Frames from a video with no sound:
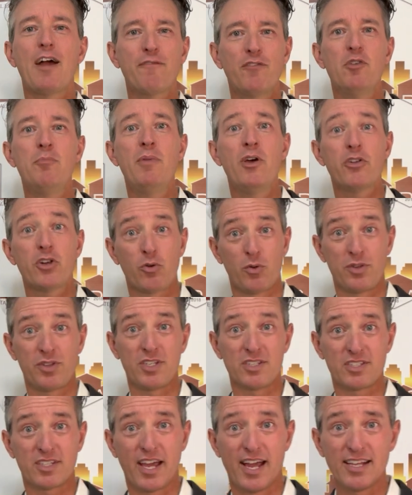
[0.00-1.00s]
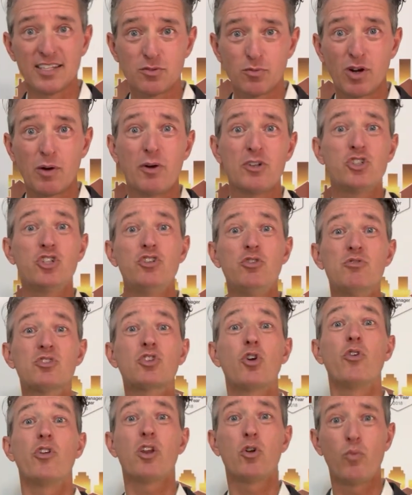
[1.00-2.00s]
familiar with these guys, what I want you to do is
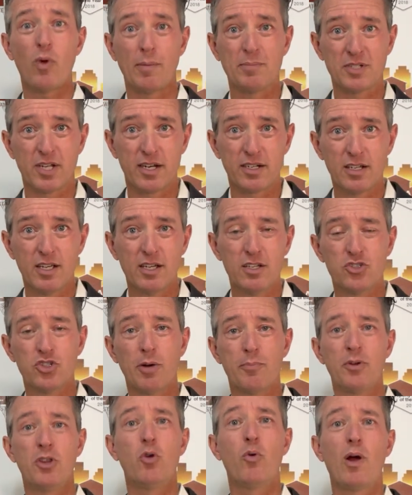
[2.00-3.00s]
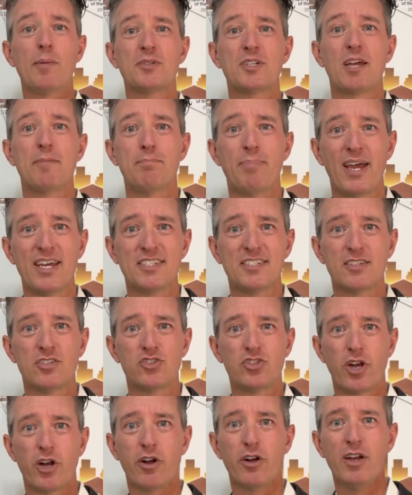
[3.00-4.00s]
go to their website. Jump on their website,
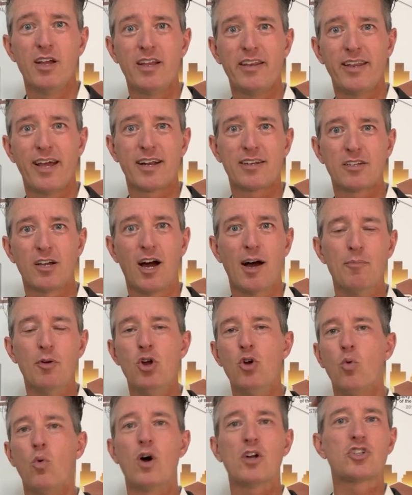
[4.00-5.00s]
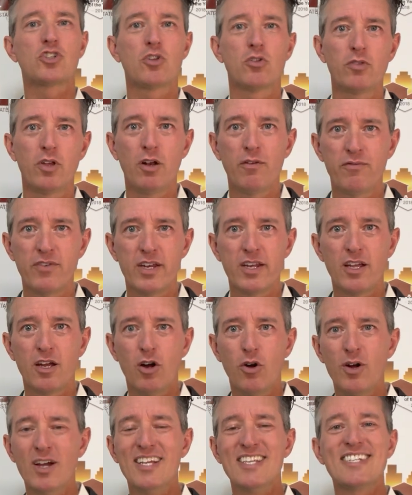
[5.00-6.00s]
pestshare.com, watch their little
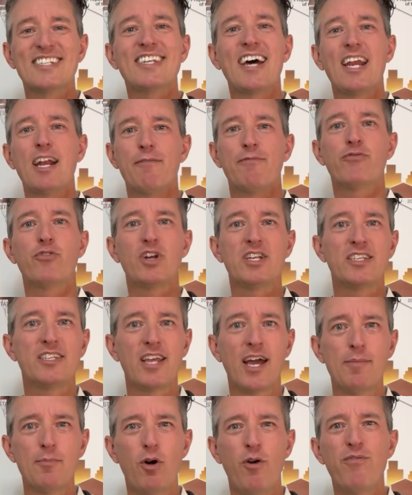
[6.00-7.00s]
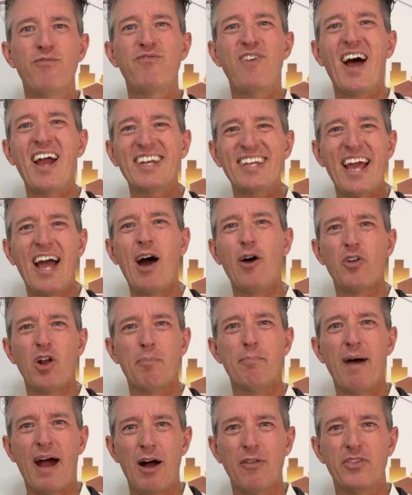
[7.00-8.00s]
video, sign up for a demo, find out
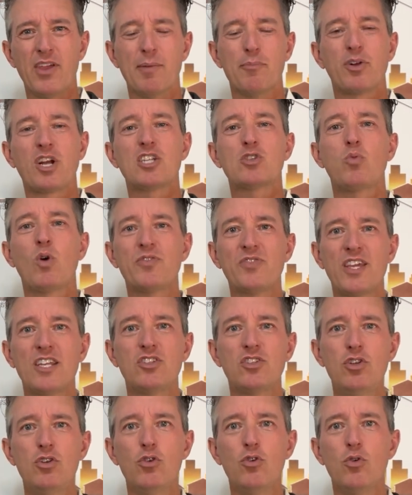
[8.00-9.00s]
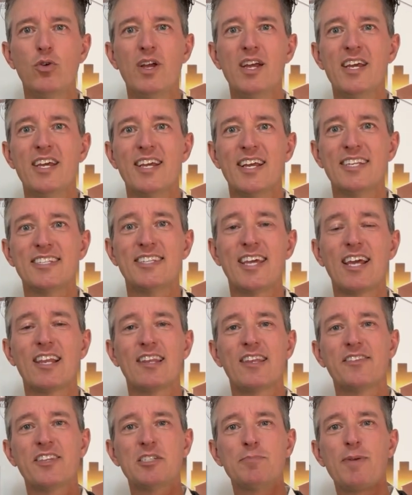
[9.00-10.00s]
about them. Because what they do is
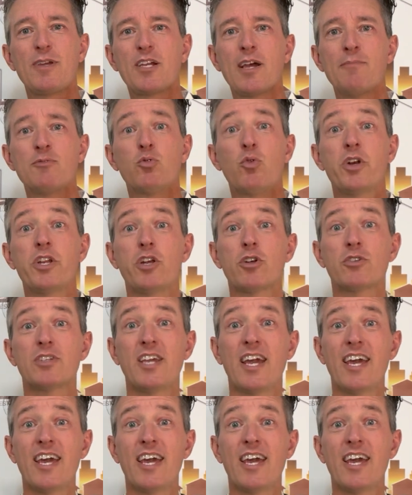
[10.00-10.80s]
this becomes one of your